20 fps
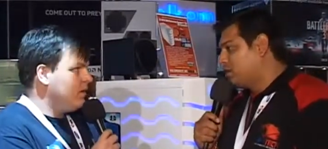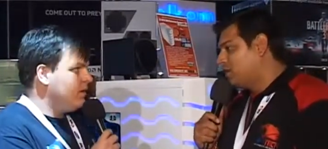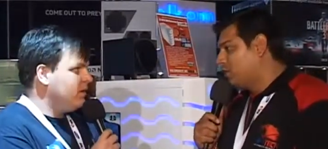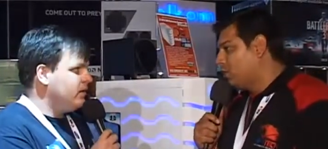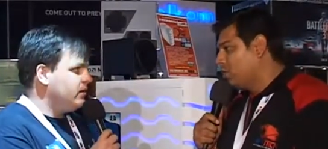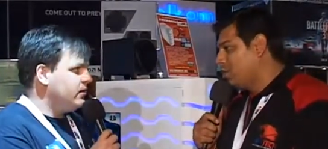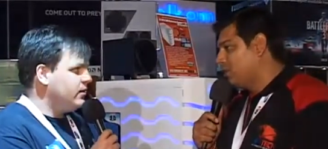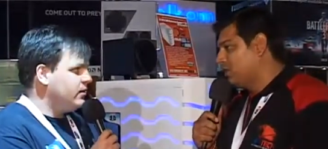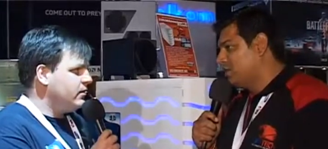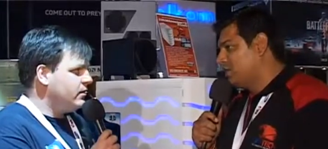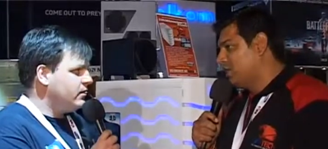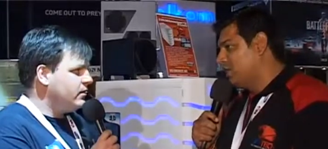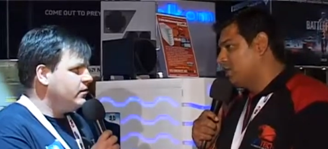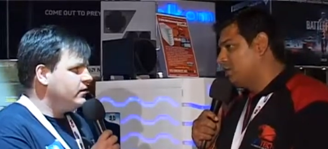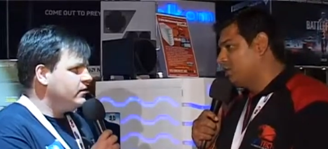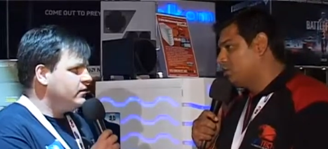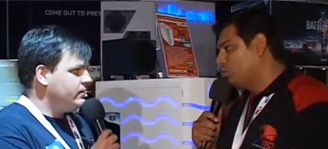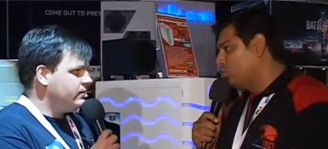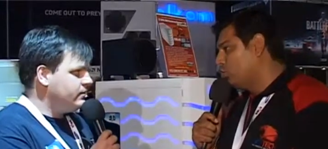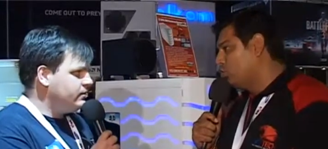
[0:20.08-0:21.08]
Speaker 1: slogan
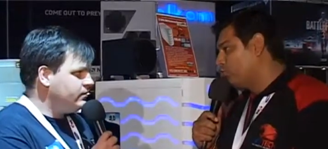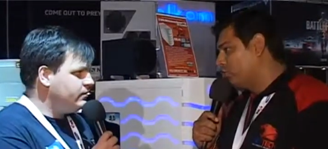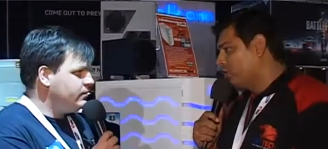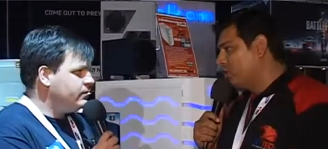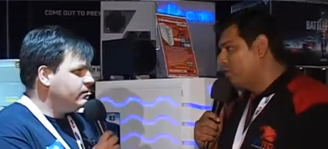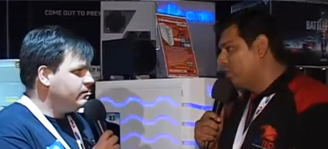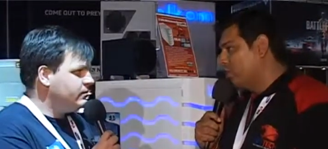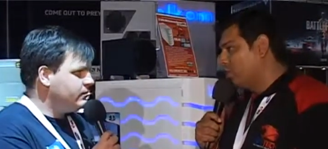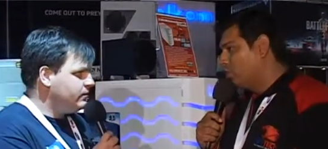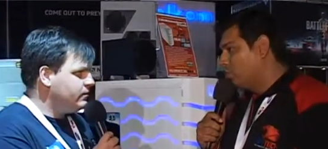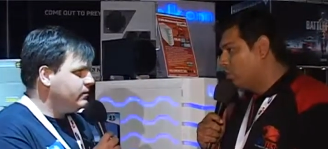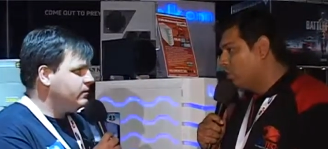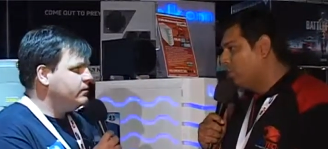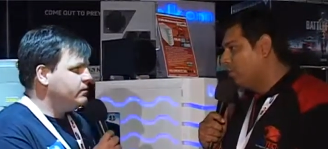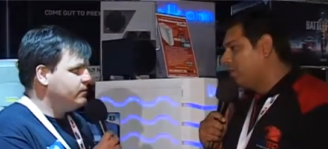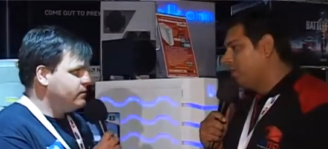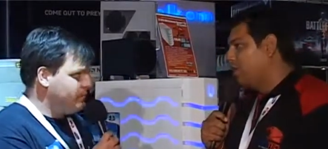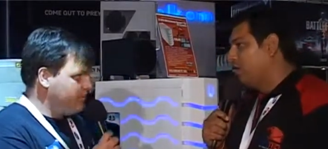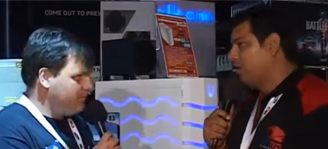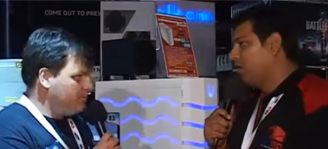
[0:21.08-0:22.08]
says, you dream it,
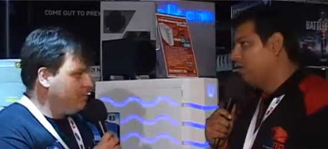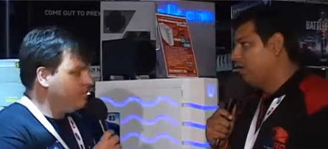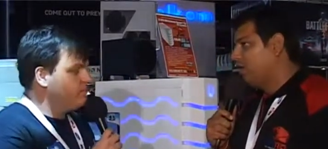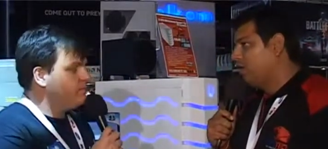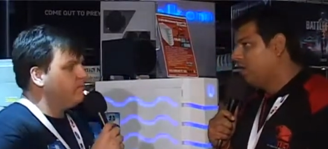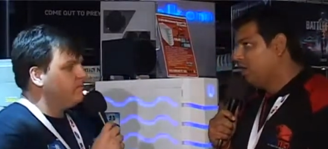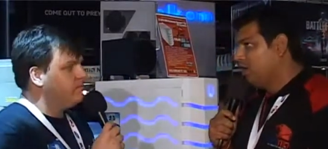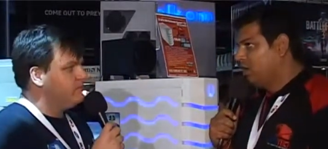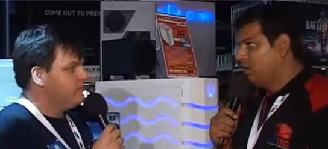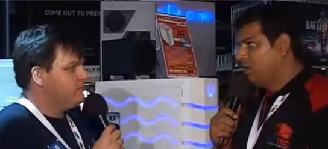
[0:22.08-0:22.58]
we build it.